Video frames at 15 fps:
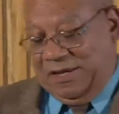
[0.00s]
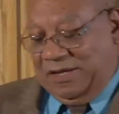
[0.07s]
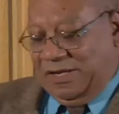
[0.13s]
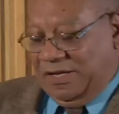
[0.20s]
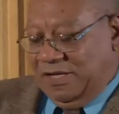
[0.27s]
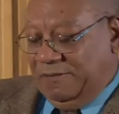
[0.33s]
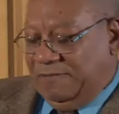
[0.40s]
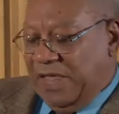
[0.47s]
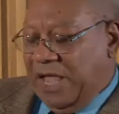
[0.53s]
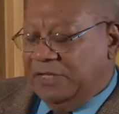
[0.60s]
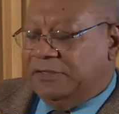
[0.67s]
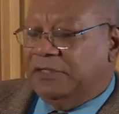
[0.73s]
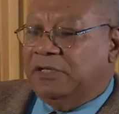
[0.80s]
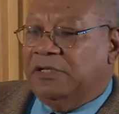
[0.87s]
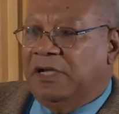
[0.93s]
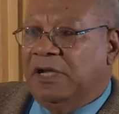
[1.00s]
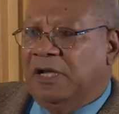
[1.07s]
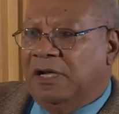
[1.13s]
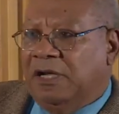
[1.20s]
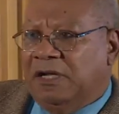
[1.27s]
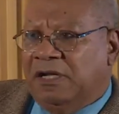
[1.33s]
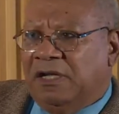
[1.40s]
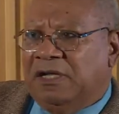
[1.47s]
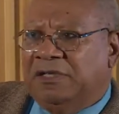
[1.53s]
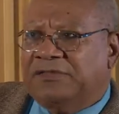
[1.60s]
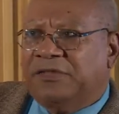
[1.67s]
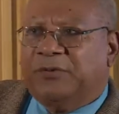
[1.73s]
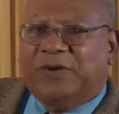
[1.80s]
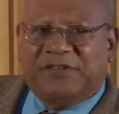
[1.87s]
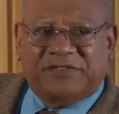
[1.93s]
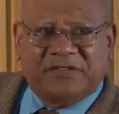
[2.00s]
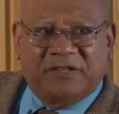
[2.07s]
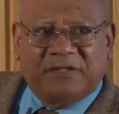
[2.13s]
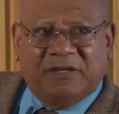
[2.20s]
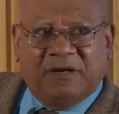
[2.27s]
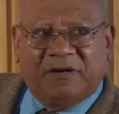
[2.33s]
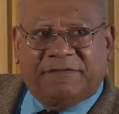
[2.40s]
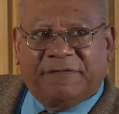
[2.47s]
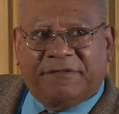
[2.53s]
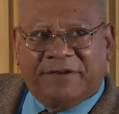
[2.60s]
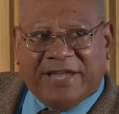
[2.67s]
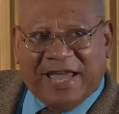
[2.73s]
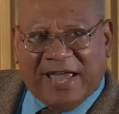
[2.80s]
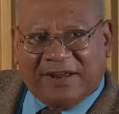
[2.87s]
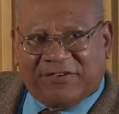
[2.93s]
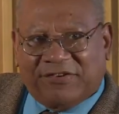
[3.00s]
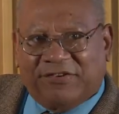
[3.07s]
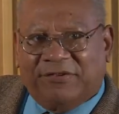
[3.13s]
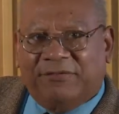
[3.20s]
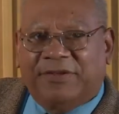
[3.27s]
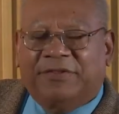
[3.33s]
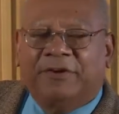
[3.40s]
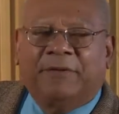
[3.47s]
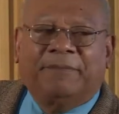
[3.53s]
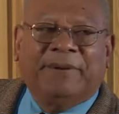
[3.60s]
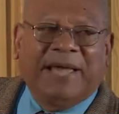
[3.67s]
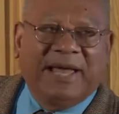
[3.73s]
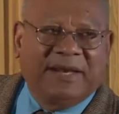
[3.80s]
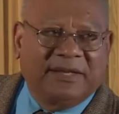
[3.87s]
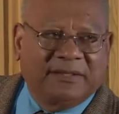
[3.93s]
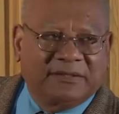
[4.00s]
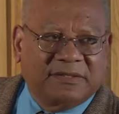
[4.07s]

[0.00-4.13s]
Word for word: Um, and uh, it's a question of the reaction with your palate.